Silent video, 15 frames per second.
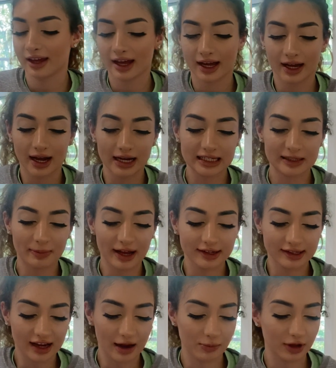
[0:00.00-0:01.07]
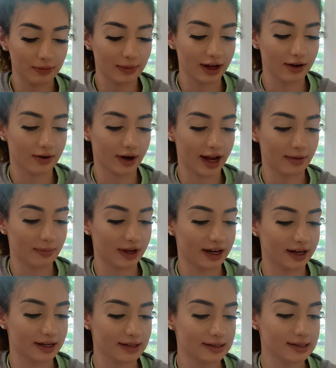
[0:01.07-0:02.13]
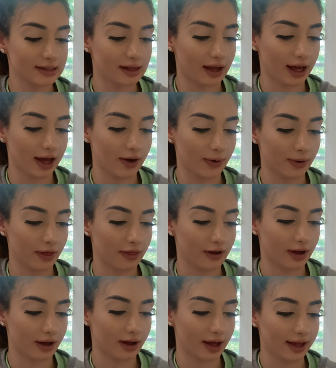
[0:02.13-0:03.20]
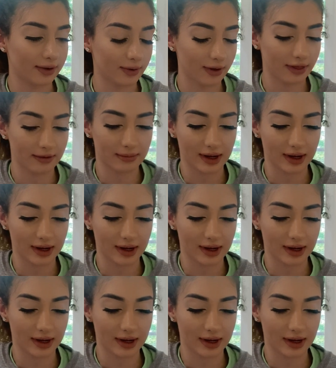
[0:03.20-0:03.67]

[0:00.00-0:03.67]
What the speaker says: Yeah, I spend time with my grandparents. I go to the